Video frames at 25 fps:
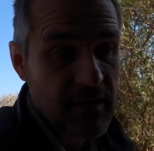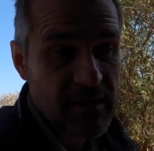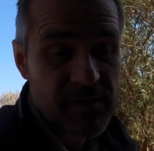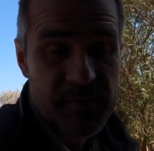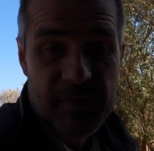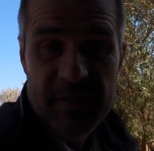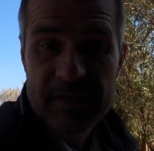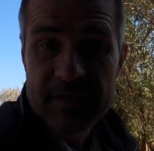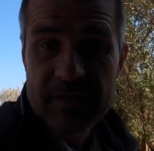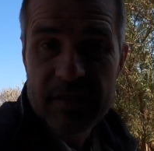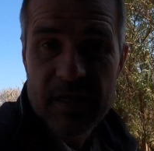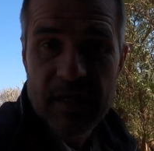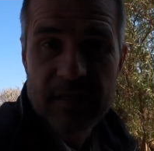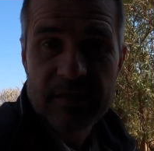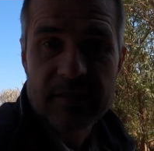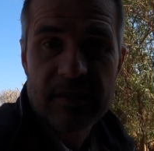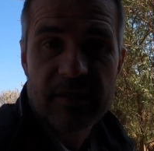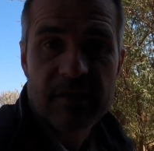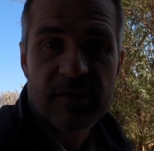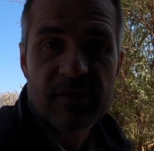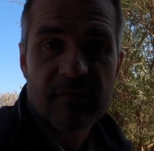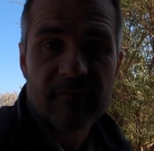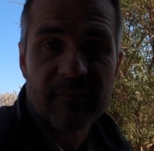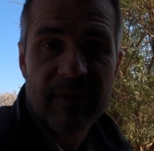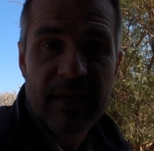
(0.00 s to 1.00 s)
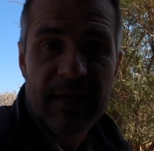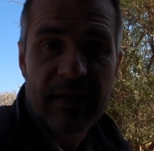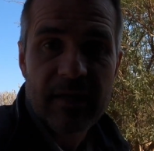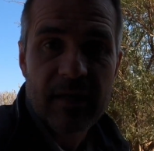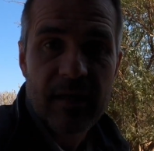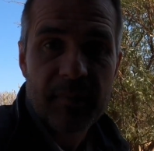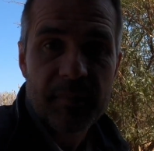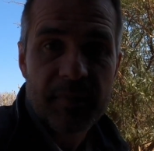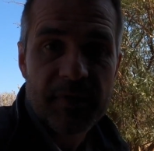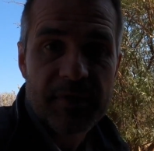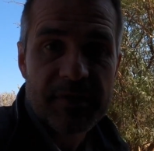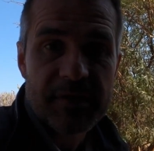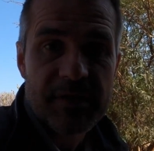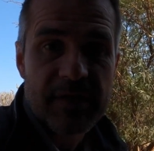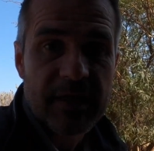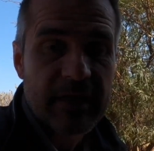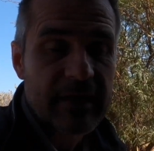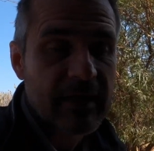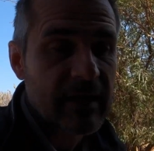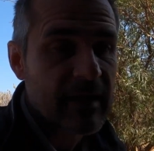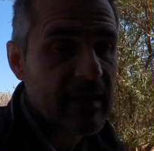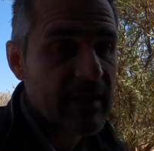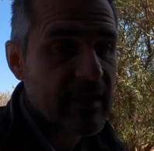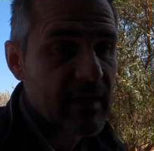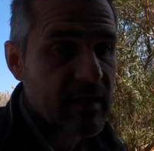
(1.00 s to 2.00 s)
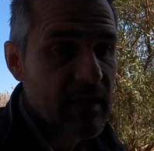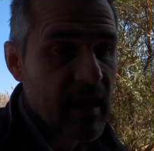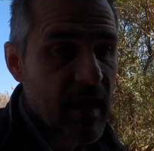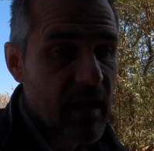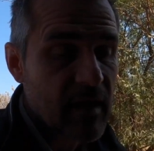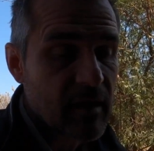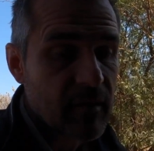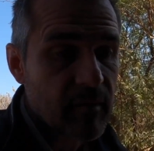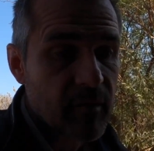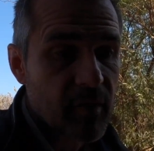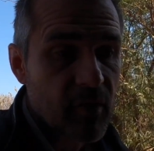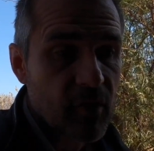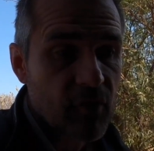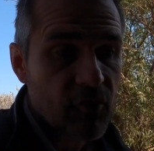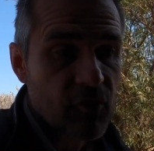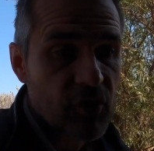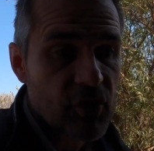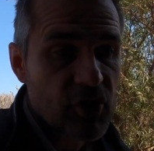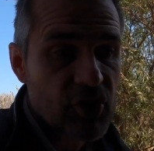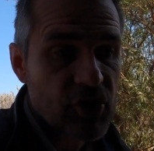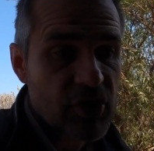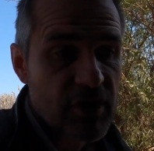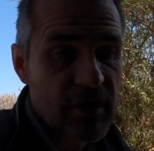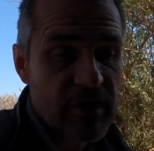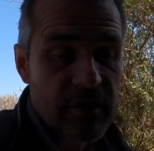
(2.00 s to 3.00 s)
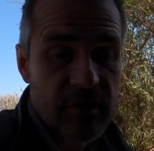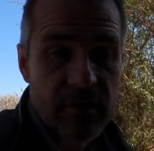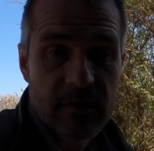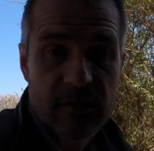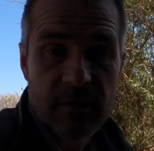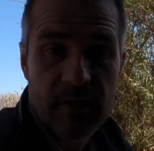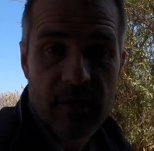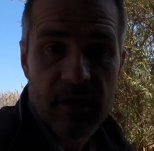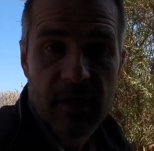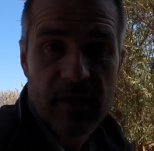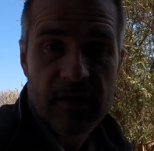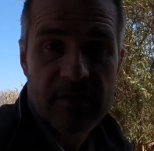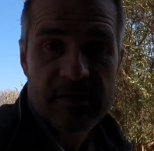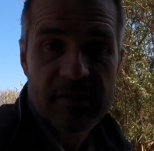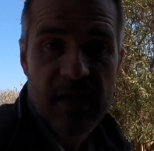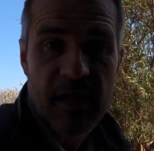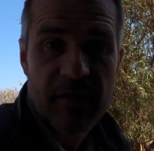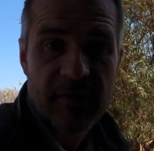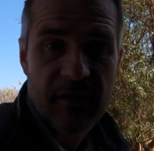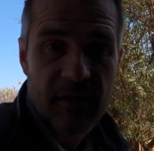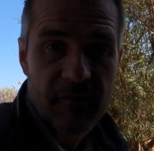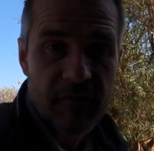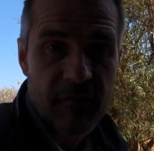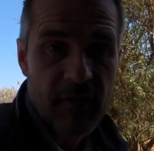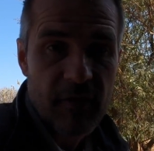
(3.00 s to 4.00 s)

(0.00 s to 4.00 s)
There's been sightings of black leopards in the Lydenburg region in South